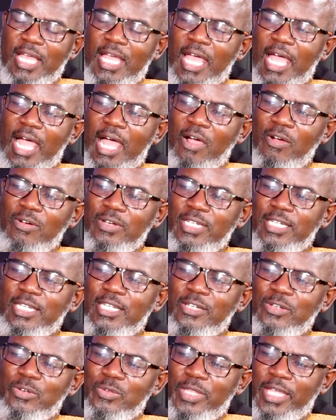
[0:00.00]
How did he
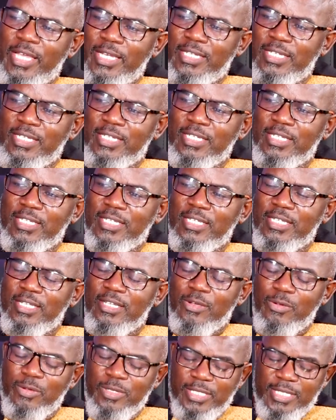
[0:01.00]
do that?
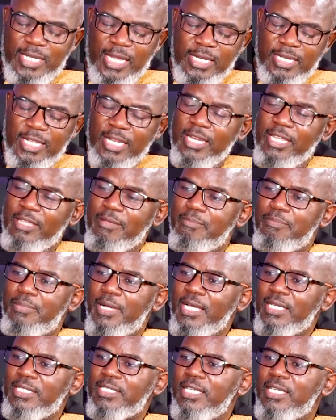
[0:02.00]
Because Daniel
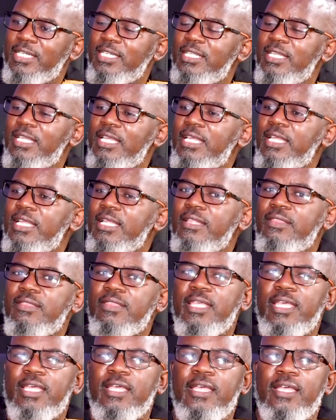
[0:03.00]
impacted
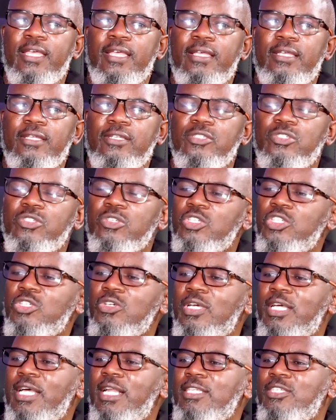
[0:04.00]
the
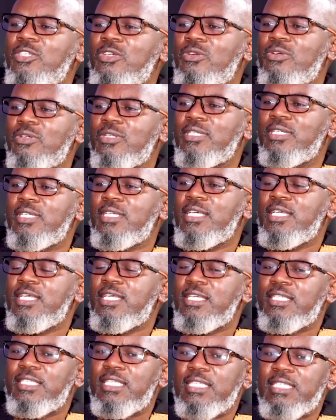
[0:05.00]
socio-cultural.
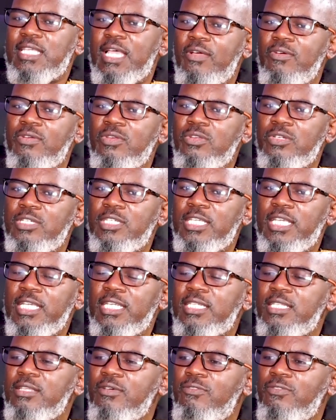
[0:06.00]
He says, I will not
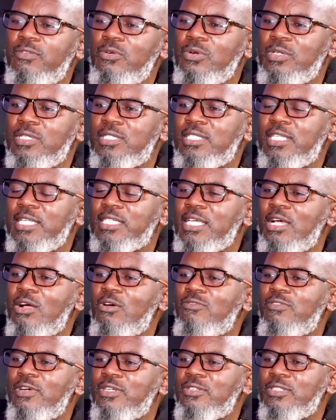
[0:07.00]
eat the foods that are
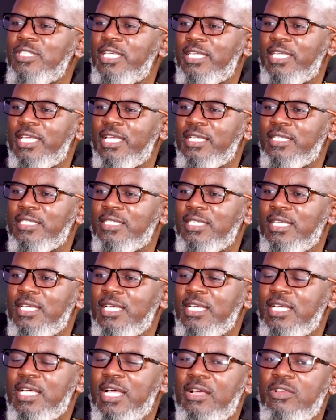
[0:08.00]
offered to the kings.
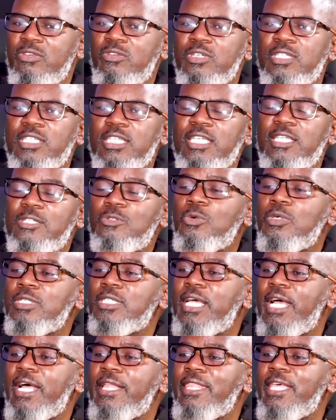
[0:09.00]
I will not eat what
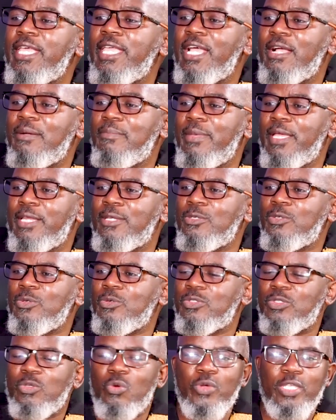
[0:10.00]
other young men do.
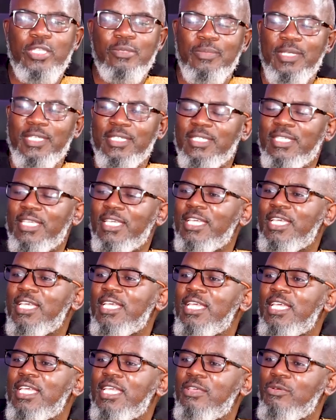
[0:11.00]
So which means
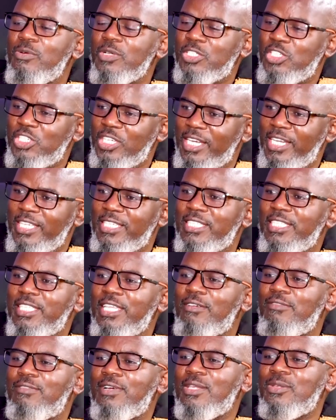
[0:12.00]
he was challenging their
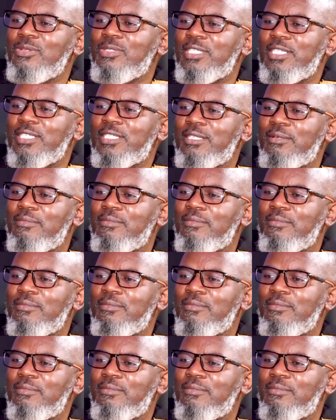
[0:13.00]
value system.